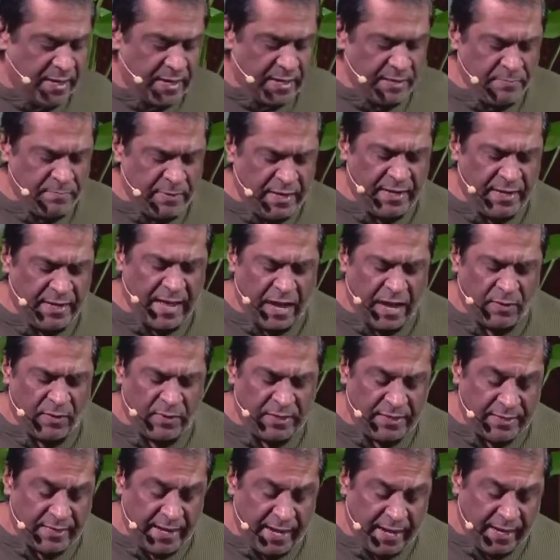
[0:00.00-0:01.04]
commit our
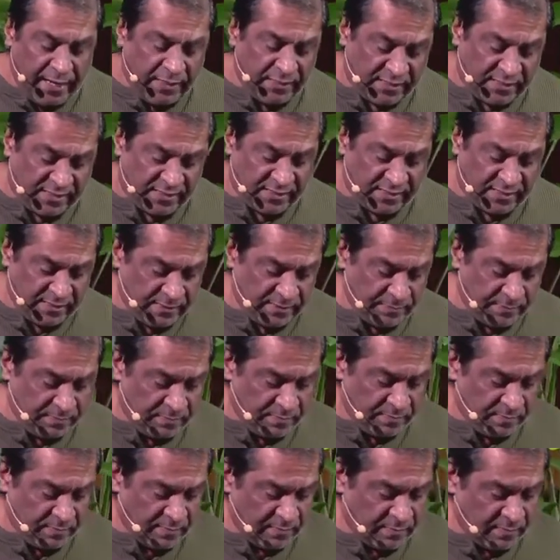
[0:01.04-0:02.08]
days,
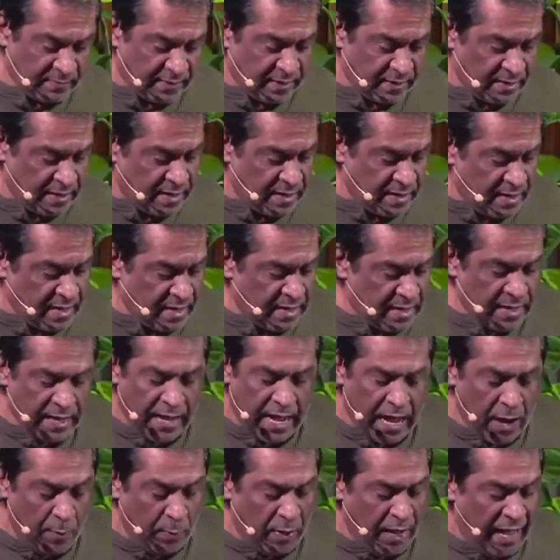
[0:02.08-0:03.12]

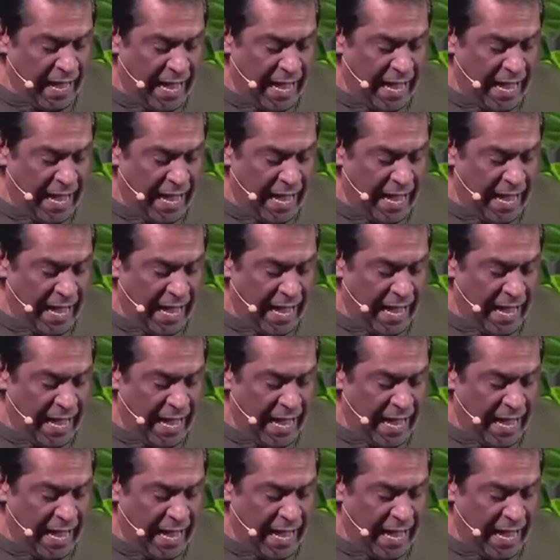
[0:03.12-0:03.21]
our